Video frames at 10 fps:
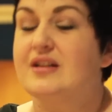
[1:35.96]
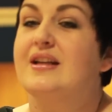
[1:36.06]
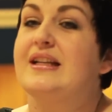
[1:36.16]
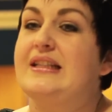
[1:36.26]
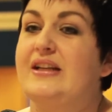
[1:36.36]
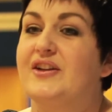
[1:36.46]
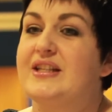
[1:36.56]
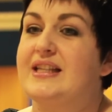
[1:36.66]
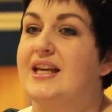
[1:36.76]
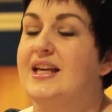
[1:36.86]
Gutierrez,
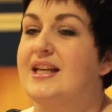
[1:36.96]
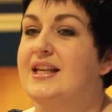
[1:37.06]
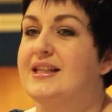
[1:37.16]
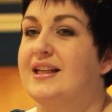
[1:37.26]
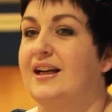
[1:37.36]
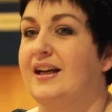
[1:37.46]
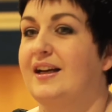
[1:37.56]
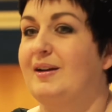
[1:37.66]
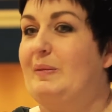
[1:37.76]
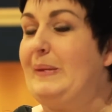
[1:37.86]
is
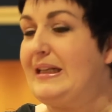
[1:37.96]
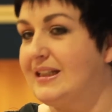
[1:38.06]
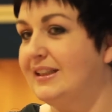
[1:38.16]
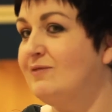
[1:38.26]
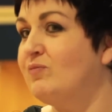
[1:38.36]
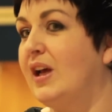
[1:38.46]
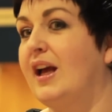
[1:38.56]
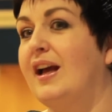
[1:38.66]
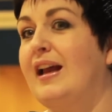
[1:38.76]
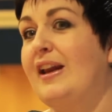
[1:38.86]
uh, Mexican,
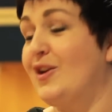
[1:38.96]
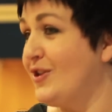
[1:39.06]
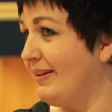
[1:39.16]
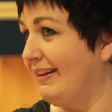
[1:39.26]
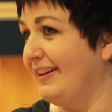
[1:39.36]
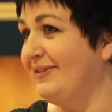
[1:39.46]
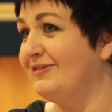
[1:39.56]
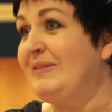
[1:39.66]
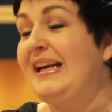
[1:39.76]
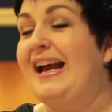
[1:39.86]
uh, larger than life.
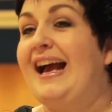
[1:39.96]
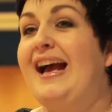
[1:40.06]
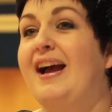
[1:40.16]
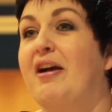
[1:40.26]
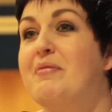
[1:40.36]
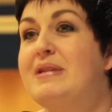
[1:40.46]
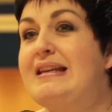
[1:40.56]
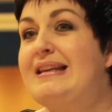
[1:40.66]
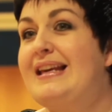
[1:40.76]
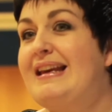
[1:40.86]
Um,
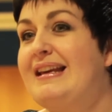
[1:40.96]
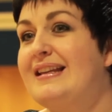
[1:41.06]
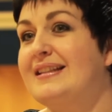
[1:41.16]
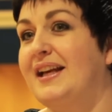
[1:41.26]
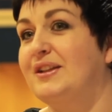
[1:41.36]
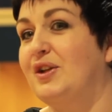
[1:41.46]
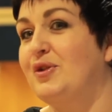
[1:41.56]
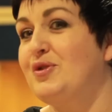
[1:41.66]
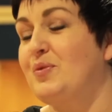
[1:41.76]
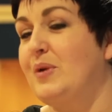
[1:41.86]
he is a head
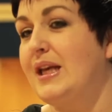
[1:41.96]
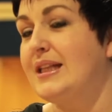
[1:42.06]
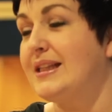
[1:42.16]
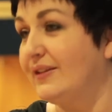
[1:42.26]
coach with seven